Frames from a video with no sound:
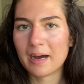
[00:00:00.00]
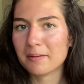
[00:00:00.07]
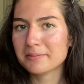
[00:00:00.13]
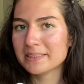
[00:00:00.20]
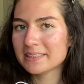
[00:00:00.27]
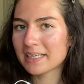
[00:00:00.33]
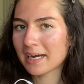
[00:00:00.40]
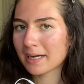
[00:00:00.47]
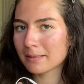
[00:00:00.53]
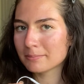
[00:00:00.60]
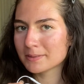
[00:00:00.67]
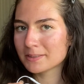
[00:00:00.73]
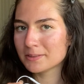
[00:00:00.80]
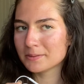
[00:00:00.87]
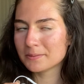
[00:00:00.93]
many
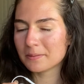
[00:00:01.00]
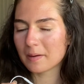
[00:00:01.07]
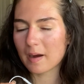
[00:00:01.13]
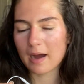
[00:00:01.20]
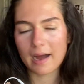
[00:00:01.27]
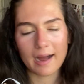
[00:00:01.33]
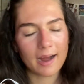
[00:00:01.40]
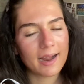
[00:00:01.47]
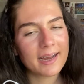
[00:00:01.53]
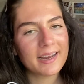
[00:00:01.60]
tabs do I